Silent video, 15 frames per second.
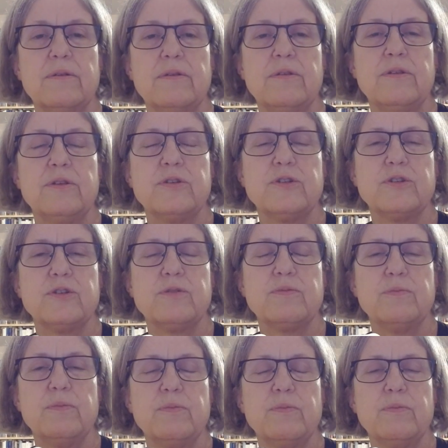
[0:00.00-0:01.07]
This
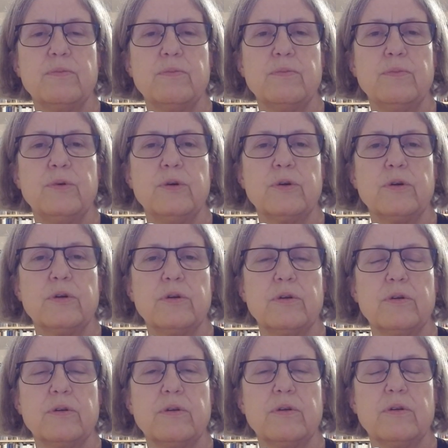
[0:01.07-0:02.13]
book
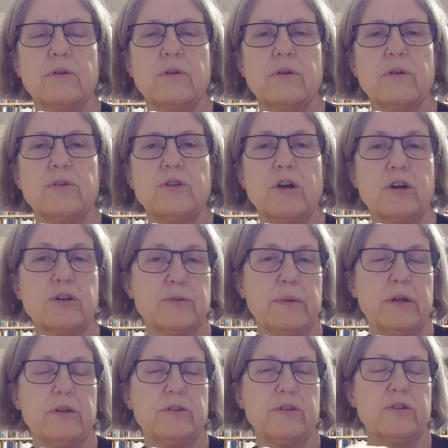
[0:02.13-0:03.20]
talks
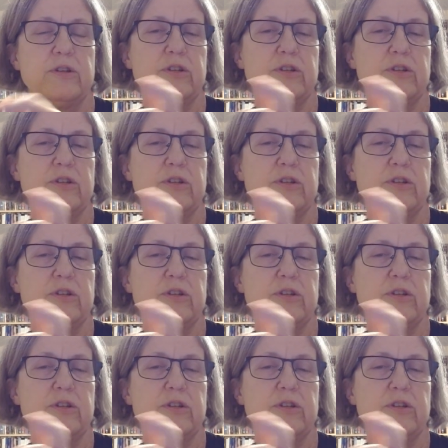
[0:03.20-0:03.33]
about it.